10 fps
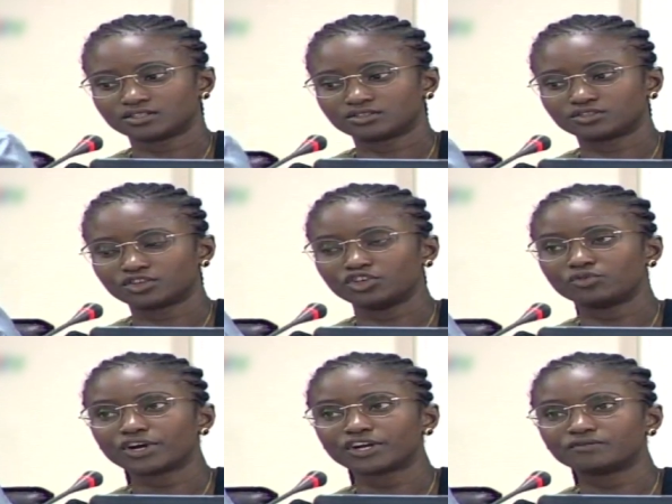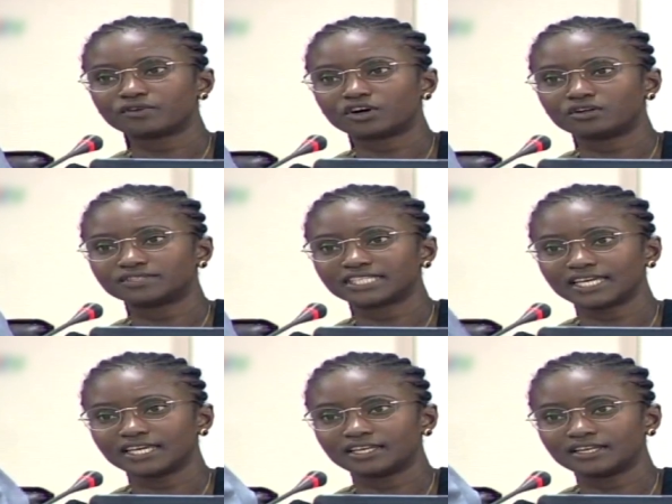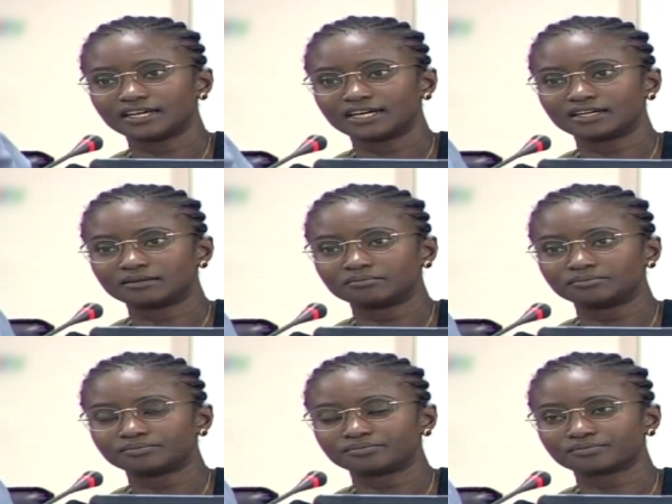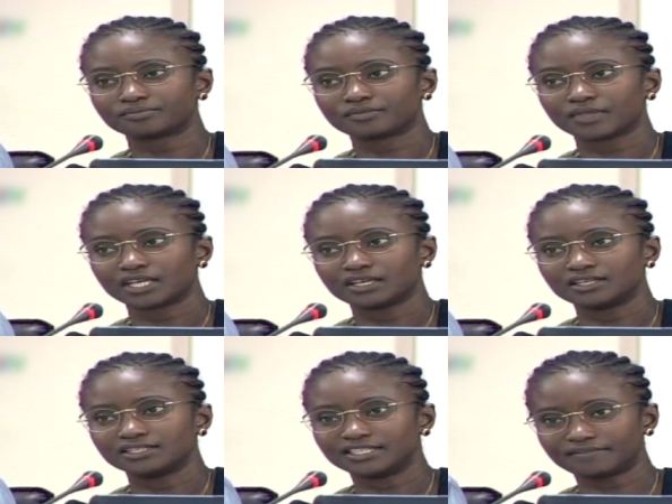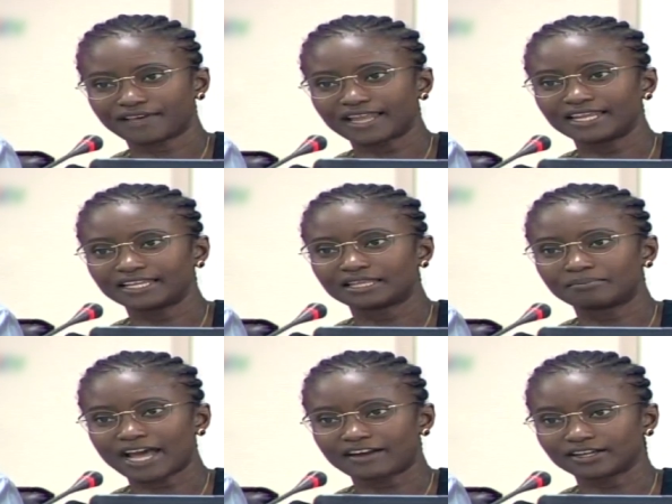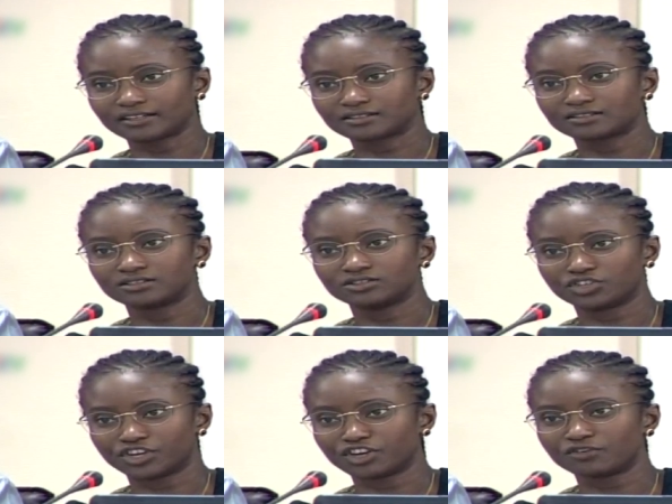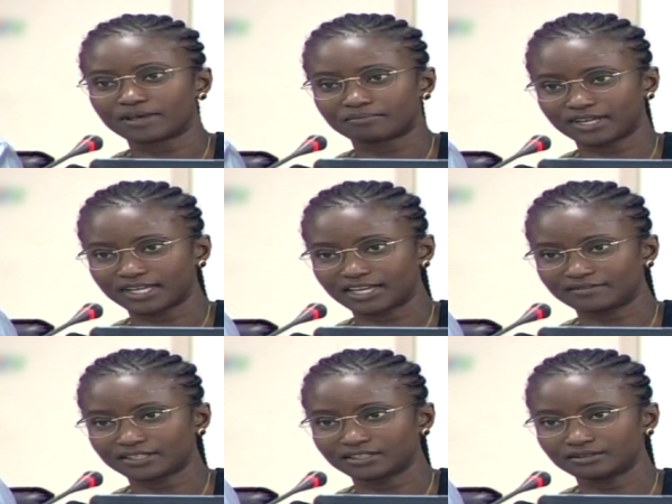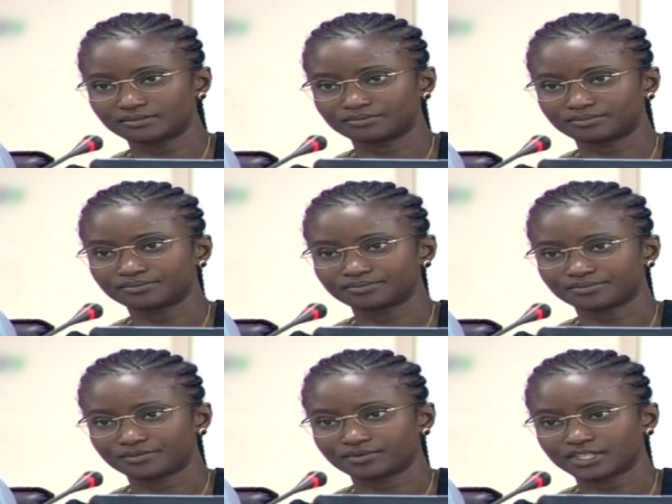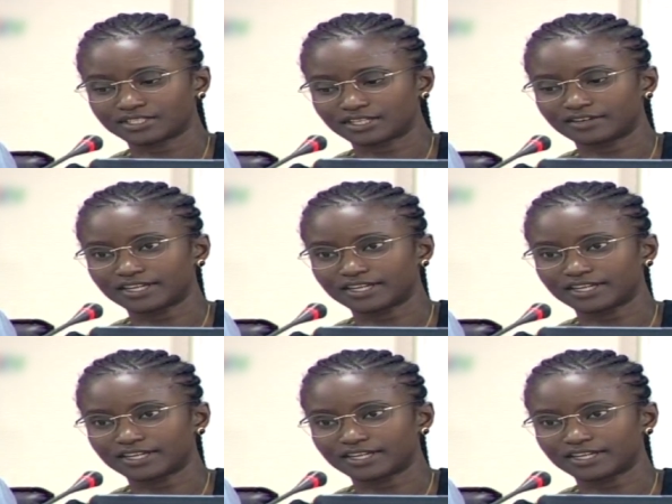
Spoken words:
So you were involved in defending the barracks during November 11th, is that